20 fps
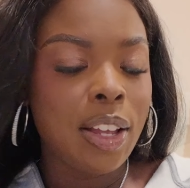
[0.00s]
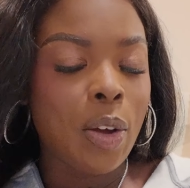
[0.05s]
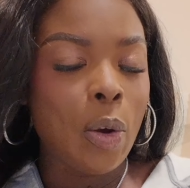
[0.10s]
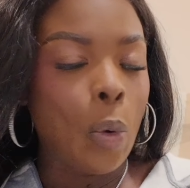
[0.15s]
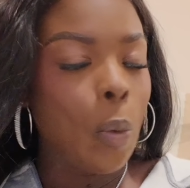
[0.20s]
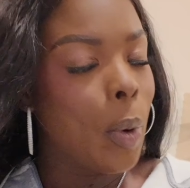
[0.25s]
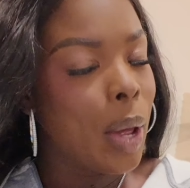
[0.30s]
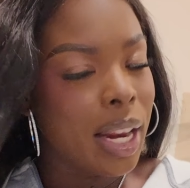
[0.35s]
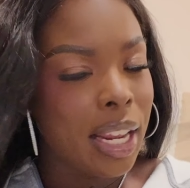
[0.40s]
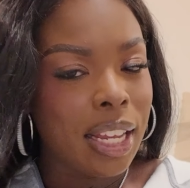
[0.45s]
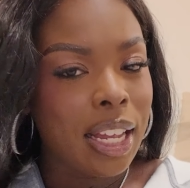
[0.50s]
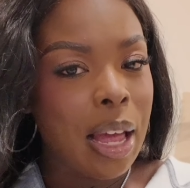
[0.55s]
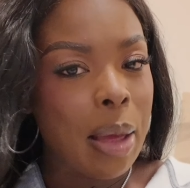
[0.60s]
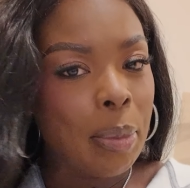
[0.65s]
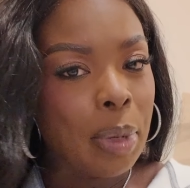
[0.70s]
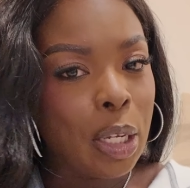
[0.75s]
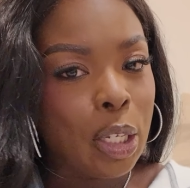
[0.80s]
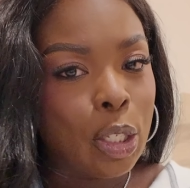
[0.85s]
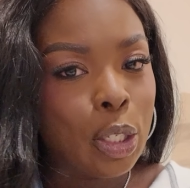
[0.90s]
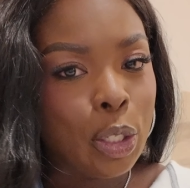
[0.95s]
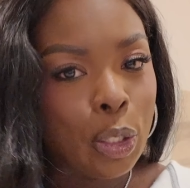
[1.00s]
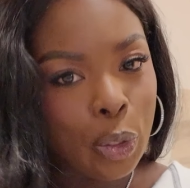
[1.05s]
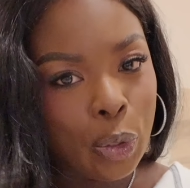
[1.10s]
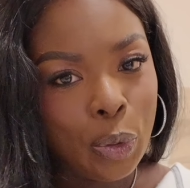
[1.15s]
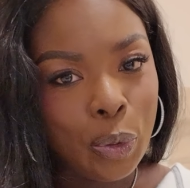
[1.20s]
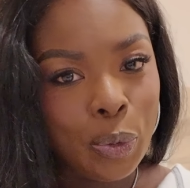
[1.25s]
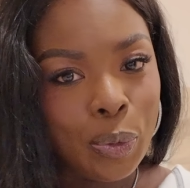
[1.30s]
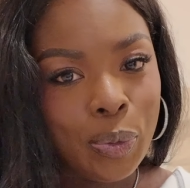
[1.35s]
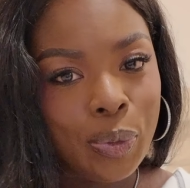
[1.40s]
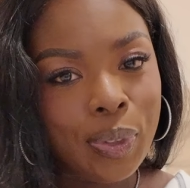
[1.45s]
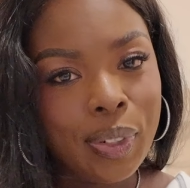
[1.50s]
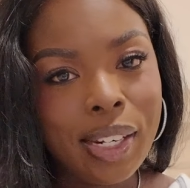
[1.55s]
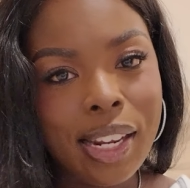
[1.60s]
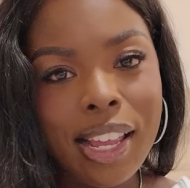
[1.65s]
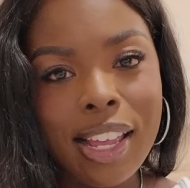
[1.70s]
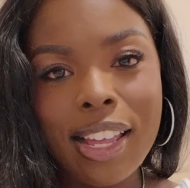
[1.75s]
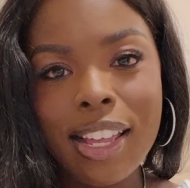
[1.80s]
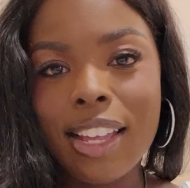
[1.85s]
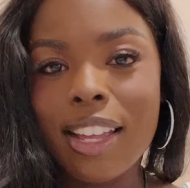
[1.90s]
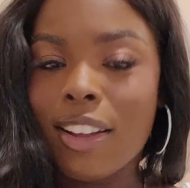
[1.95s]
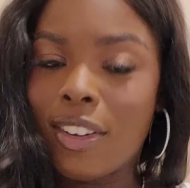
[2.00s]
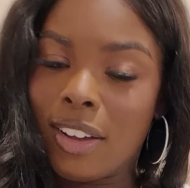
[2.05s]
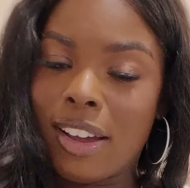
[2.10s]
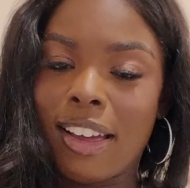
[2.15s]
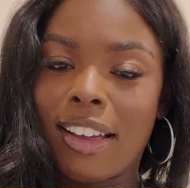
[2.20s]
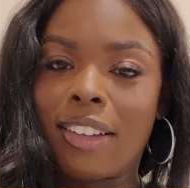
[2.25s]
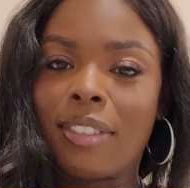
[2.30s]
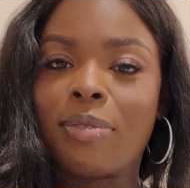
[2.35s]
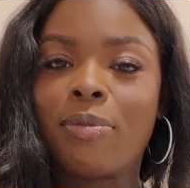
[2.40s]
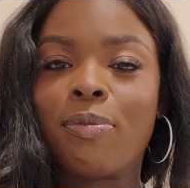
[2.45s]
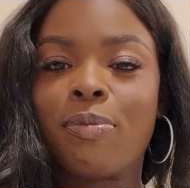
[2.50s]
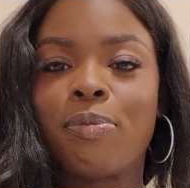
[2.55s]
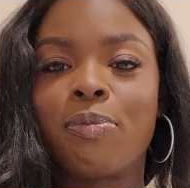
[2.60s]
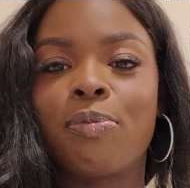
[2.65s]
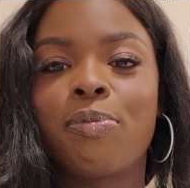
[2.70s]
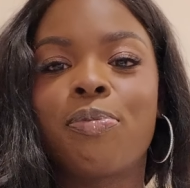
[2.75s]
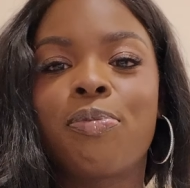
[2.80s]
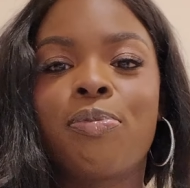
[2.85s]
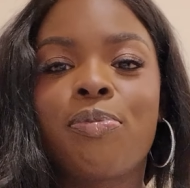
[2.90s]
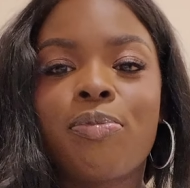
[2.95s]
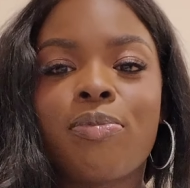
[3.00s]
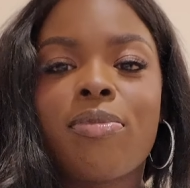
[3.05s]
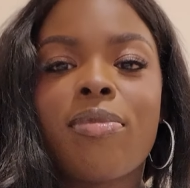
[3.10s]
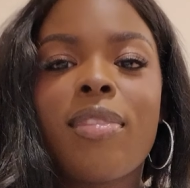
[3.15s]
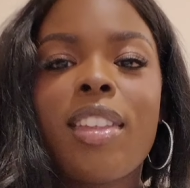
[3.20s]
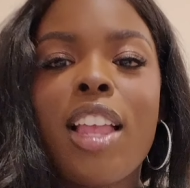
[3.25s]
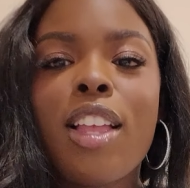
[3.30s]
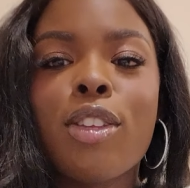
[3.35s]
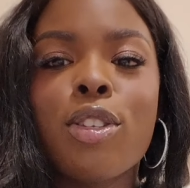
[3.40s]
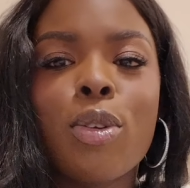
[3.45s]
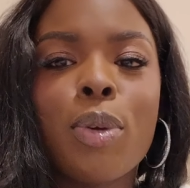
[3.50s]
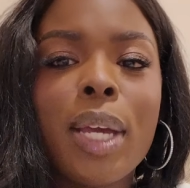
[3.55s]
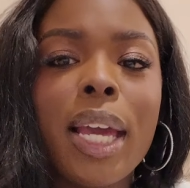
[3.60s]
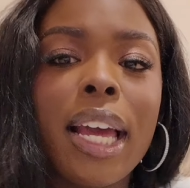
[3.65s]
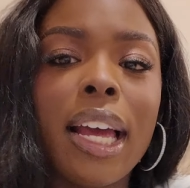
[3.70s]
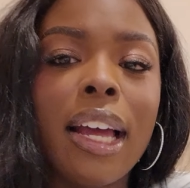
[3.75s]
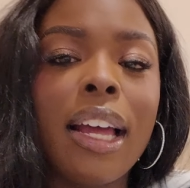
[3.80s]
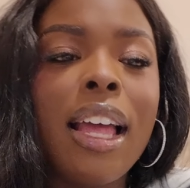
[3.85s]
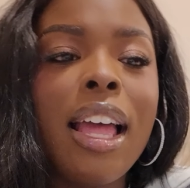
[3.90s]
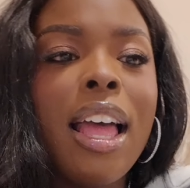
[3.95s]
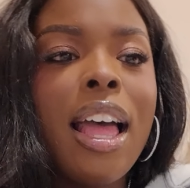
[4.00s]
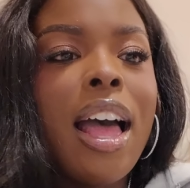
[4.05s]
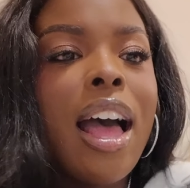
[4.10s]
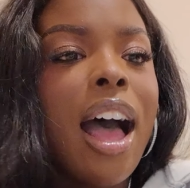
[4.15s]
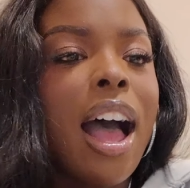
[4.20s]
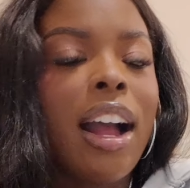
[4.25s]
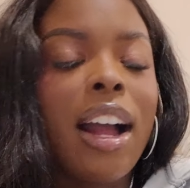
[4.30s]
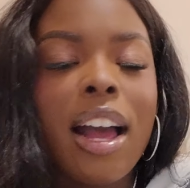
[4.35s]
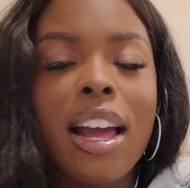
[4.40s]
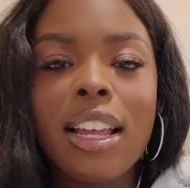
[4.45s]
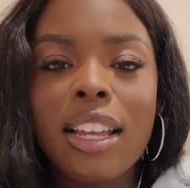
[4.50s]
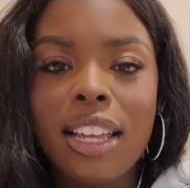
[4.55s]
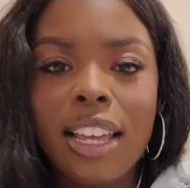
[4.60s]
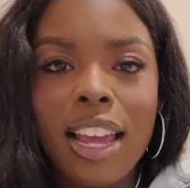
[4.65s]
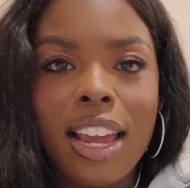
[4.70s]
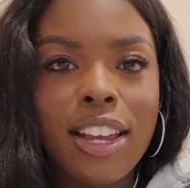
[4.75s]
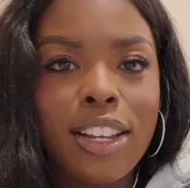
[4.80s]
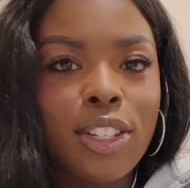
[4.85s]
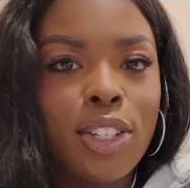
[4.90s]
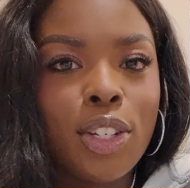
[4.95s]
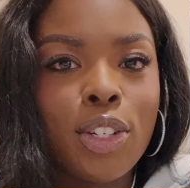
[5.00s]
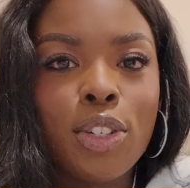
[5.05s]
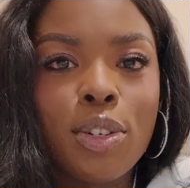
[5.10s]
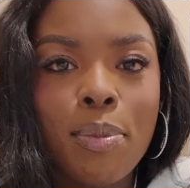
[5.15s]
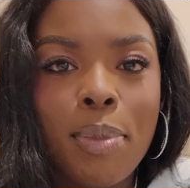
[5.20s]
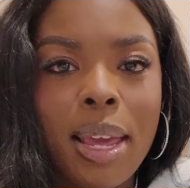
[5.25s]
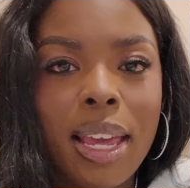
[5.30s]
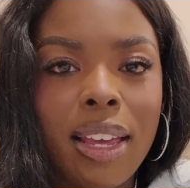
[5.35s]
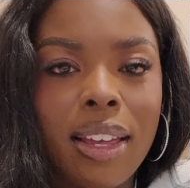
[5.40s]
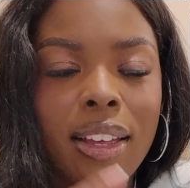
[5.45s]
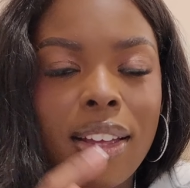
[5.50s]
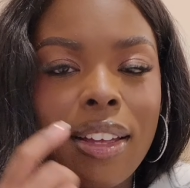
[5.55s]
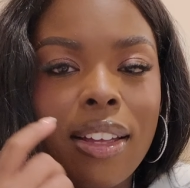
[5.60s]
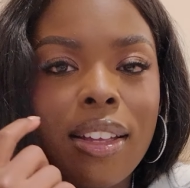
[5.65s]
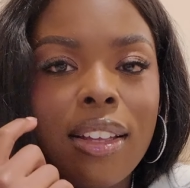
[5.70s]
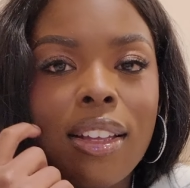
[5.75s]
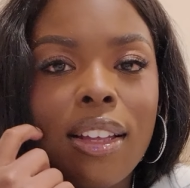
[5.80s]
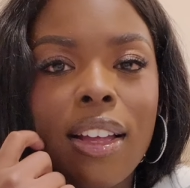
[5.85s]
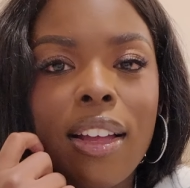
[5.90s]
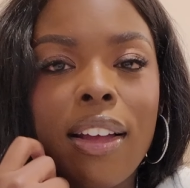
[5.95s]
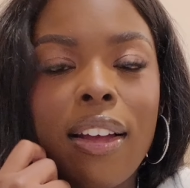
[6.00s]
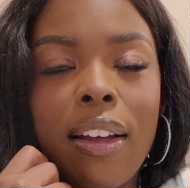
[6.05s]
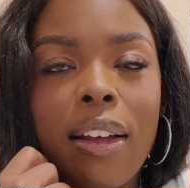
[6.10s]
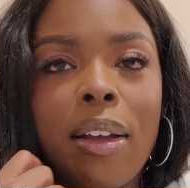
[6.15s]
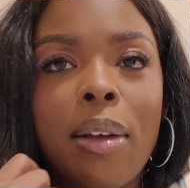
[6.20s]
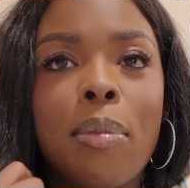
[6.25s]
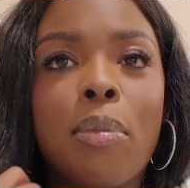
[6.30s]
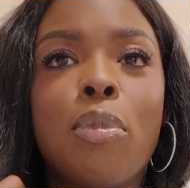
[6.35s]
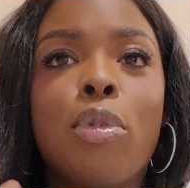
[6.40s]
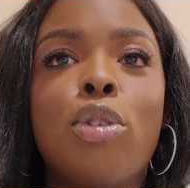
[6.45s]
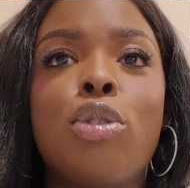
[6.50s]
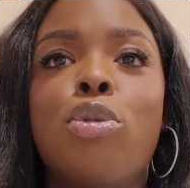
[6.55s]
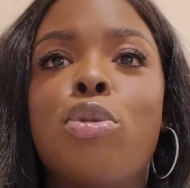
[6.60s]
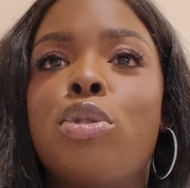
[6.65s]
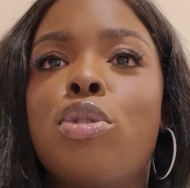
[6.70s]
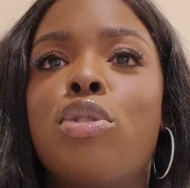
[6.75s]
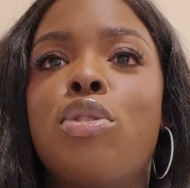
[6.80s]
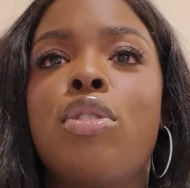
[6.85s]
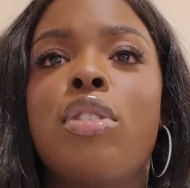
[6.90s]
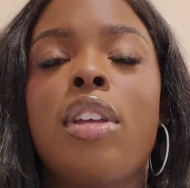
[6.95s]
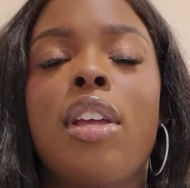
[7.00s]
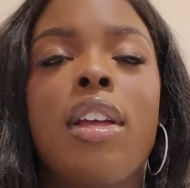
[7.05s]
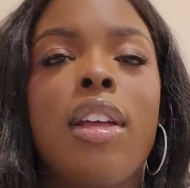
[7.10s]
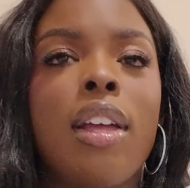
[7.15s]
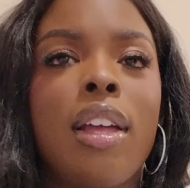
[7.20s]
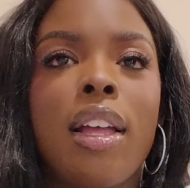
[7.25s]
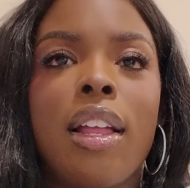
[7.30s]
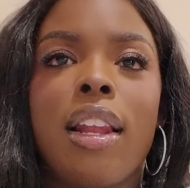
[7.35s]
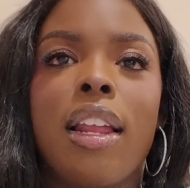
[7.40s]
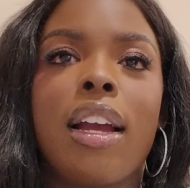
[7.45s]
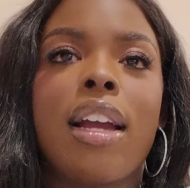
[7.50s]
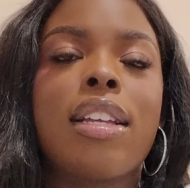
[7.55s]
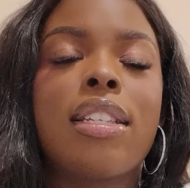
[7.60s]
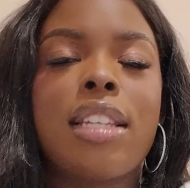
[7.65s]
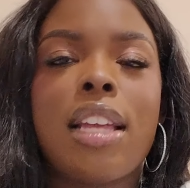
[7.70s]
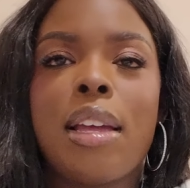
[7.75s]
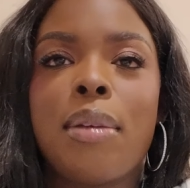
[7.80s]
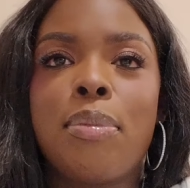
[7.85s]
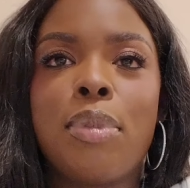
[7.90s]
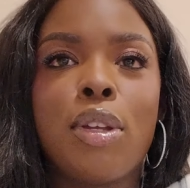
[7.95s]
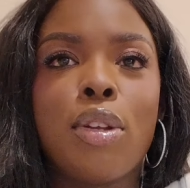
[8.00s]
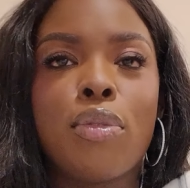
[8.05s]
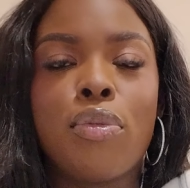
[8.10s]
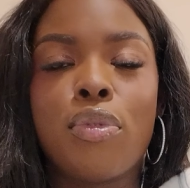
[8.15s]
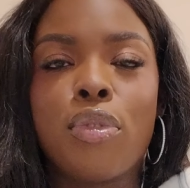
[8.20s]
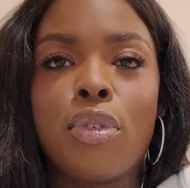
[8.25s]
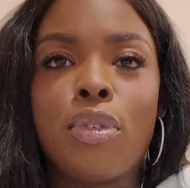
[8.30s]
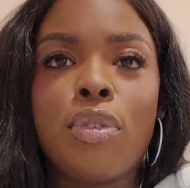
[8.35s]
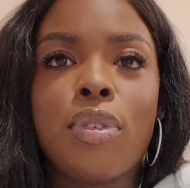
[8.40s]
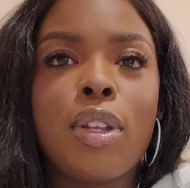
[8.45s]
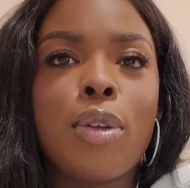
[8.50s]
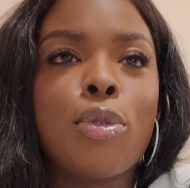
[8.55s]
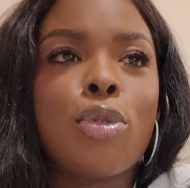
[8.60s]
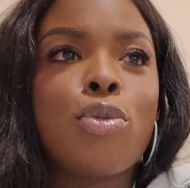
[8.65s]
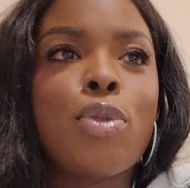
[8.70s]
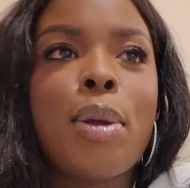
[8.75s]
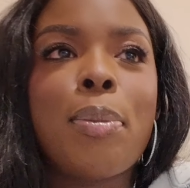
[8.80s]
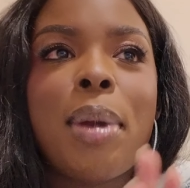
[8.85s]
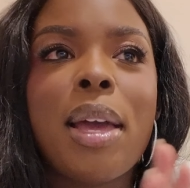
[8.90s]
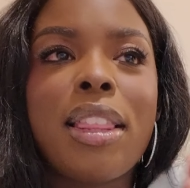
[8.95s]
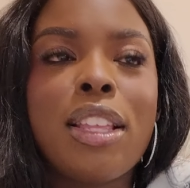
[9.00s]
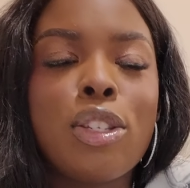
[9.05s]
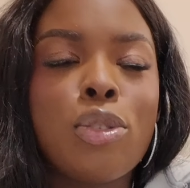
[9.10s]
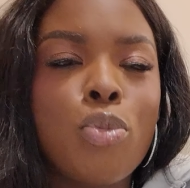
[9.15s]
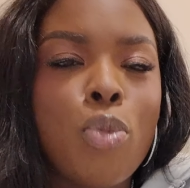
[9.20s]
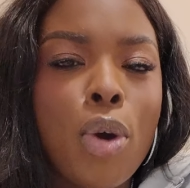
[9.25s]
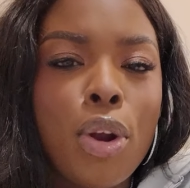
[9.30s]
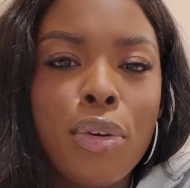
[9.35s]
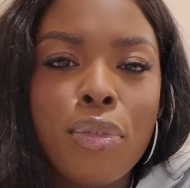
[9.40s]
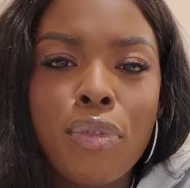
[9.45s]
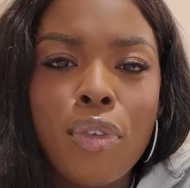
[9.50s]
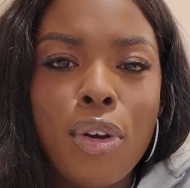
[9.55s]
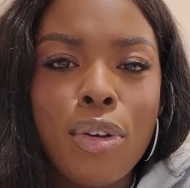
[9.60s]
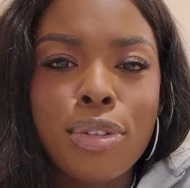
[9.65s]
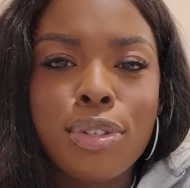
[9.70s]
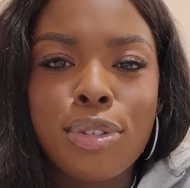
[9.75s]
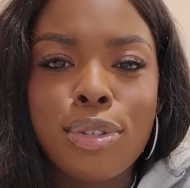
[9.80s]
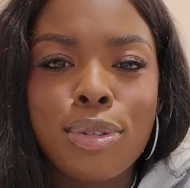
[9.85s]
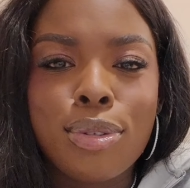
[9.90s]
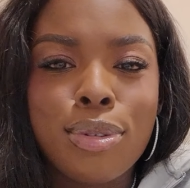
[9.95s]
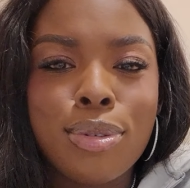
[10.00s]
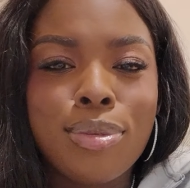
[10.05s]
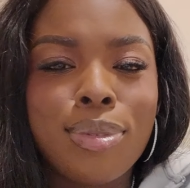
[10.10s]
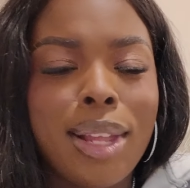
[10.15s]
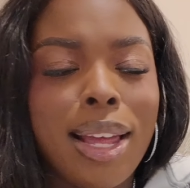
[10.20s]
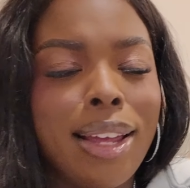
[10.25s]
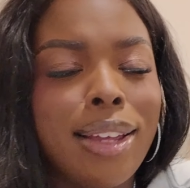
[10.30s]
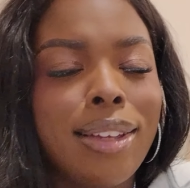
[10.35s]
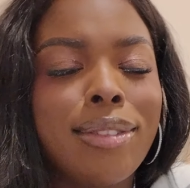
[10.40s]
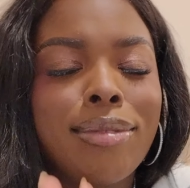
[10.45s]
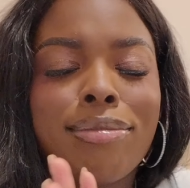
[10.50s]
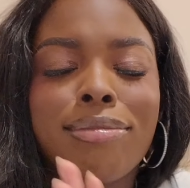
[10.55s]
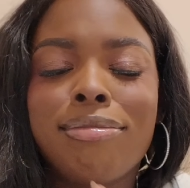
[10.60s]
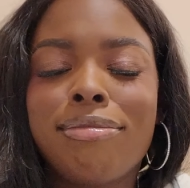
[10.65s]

Wedding coming soon, okay? So yeah, I got engaged in Jamaica, um, which was, like I said, beautiful. It was right by this waterfall too, like